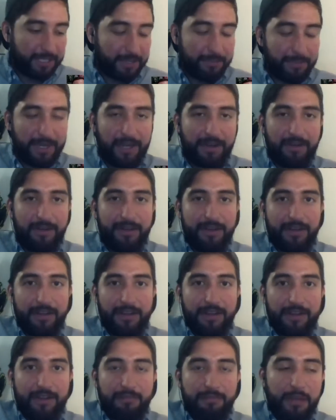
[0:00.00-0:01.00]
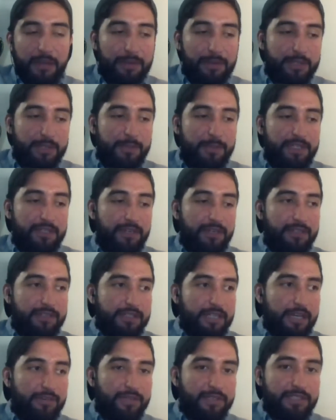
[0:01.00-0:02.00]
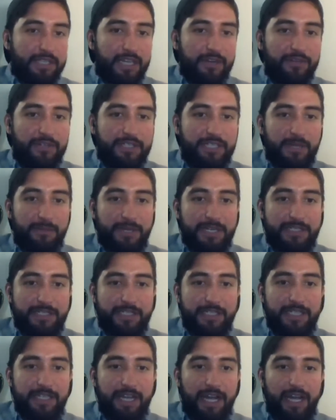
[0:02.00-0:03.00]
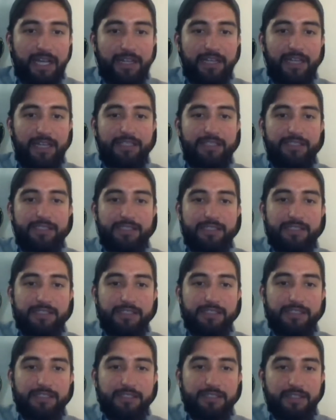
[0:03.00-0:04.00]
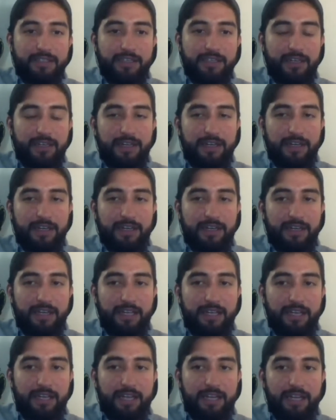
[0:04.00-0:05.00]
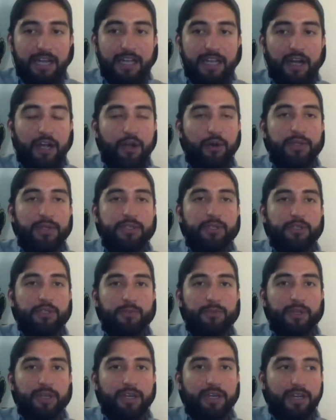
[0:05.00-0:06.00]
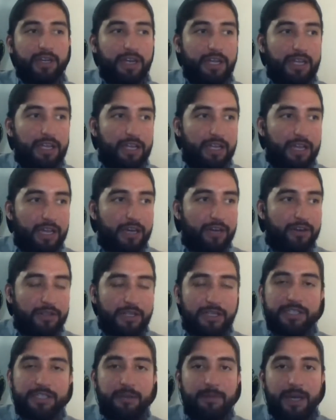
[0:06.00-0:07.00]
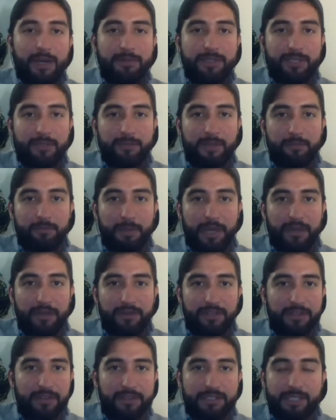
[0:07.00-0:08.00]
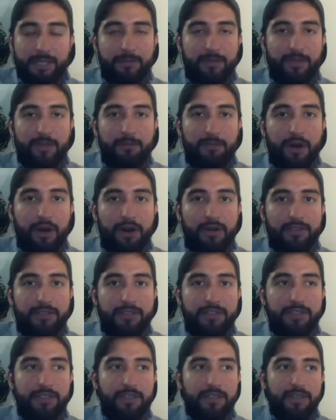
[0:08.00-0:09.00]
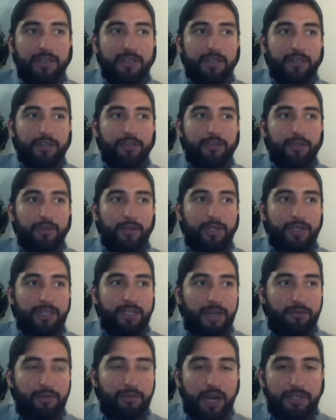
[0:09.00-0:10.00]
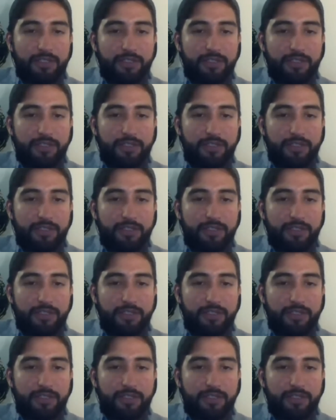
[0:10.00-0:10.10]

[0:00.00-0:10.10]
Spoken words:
about maybe it's because every time I see Atlas, I always assume they're gonna. I don't know. They somehow seem to be better than the sum of their parts. You look at that.